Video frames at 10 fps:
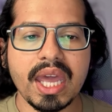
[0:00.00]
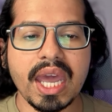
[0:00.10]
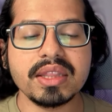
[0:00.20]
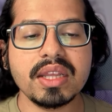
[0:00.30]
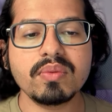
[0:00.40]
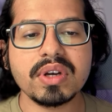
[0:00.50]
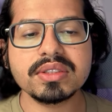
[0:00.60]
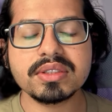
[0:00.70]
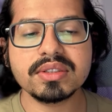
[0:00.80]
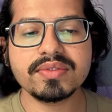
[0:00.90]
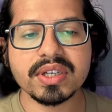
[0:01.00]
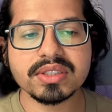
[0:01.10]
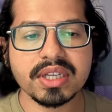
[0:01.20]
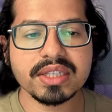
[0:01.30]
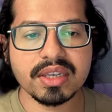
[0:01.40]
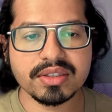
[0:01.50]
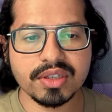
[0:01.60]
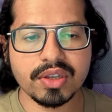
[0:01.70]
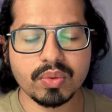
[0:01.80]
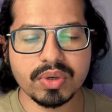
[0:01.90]
And then once this function gets
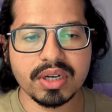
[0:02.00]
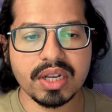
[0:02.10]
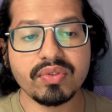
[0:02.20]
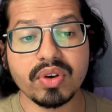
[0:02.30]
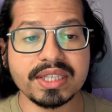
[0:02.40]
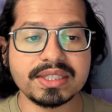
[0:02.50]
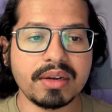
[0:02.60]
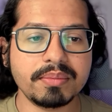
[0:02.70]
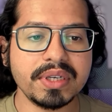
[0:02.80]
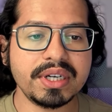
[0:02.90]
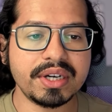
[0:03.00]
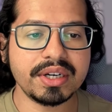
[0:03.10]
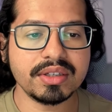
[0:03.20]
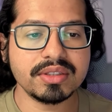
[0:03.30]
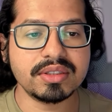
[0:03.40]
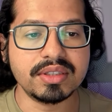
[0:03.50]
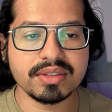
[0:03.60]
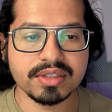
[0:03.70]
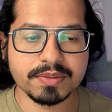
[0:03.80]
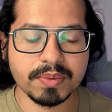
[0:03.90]
executed, and for example, it returns
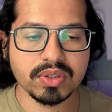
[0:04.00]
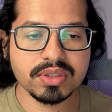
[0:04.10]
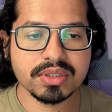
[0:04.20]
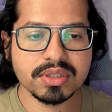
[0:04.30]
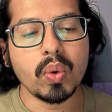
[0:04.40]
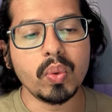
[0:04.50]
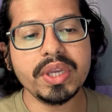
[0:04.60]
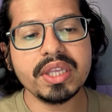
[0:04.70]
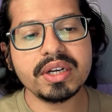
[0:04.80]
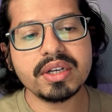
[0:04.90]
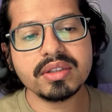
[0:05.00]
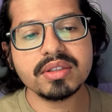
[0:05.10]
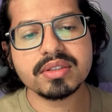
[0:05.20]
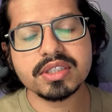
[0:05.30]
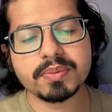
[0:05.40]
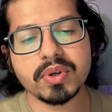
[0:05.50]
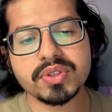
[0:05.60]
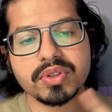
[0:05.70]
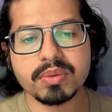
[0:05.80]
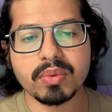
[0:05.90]
this response, we return this
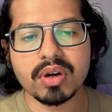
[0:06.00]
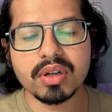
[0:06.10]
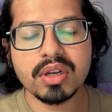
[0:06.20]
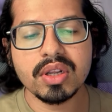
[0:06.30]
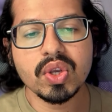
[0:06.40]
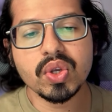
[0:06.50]
response to the model.